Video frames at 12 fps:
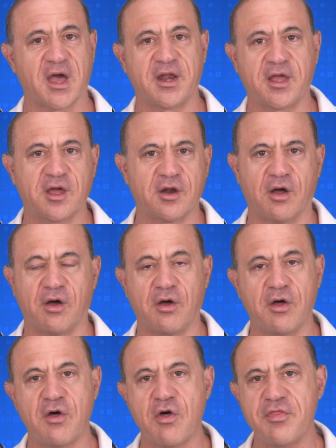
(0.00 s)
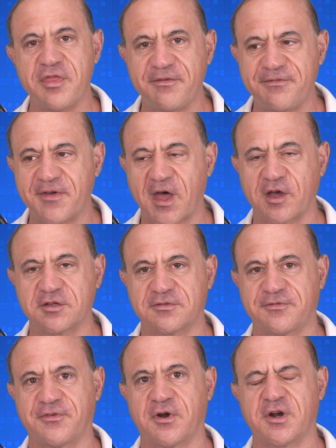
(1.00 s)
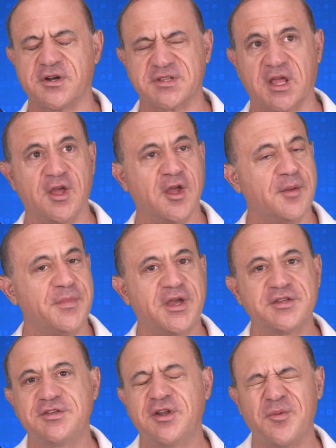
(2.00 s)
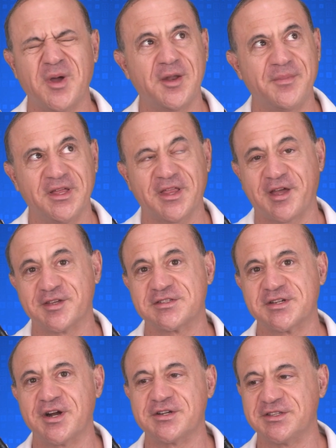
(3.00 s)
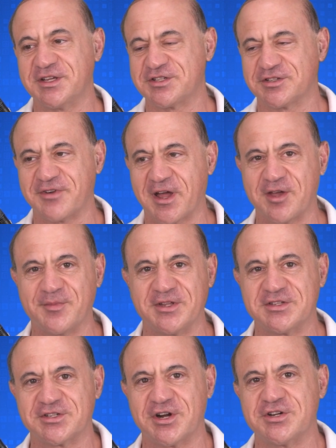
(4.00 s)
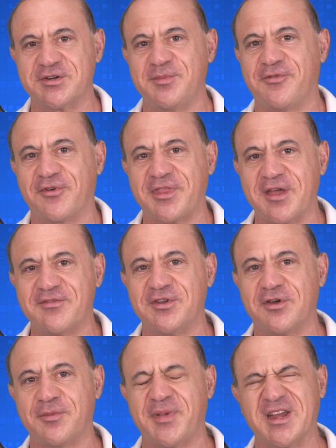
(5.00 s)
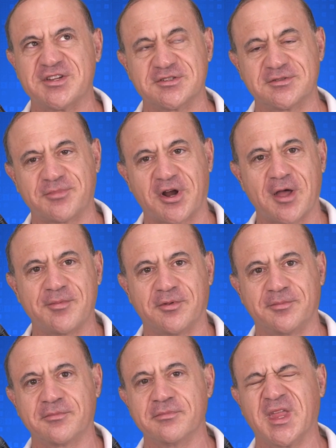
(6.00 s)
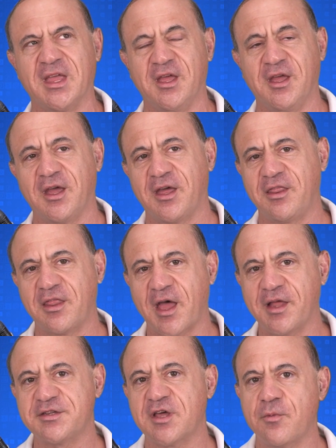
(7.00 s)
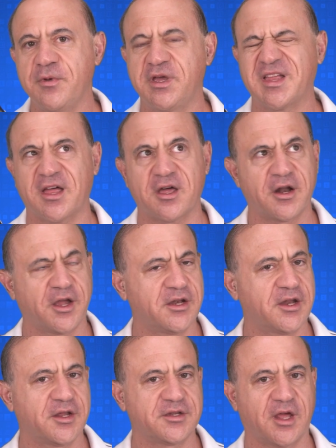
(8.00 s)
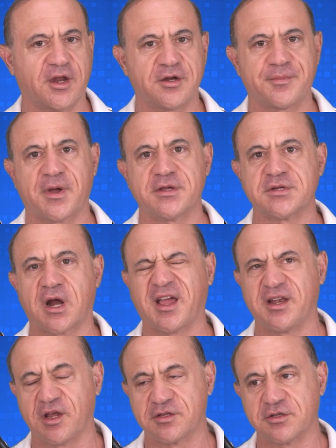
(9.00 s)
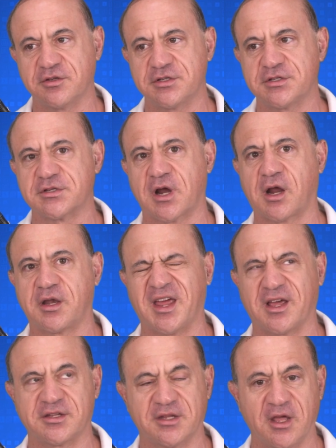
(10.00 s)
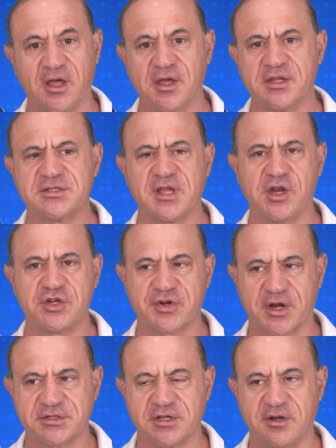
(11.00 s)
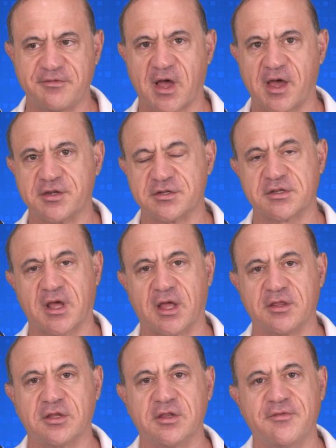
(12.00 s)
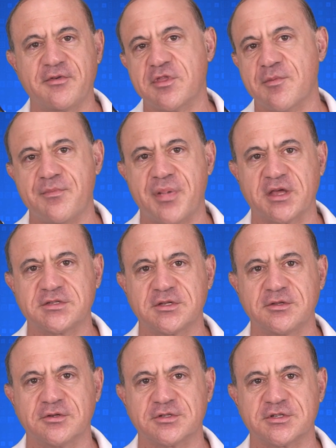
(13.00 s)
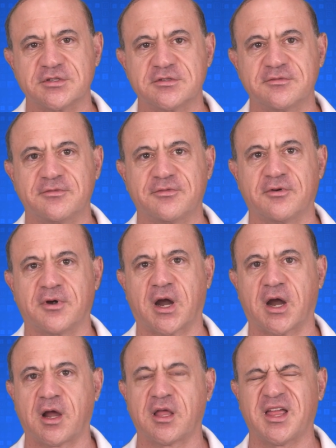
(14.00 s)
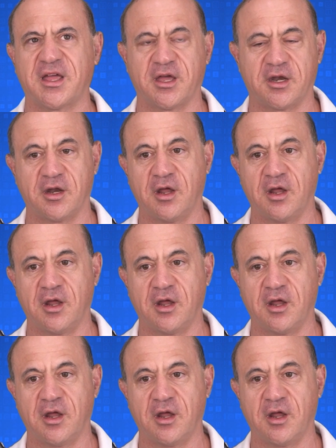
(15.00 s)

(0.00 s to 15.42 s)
to get all the facts first, because you don't want to be like a surgeon that just recommends surgery before they even know the patient's problem. And that's how we cloud architects, enterprise architects, solutions architects stay trusted advisors and deliver the best solutions for our client.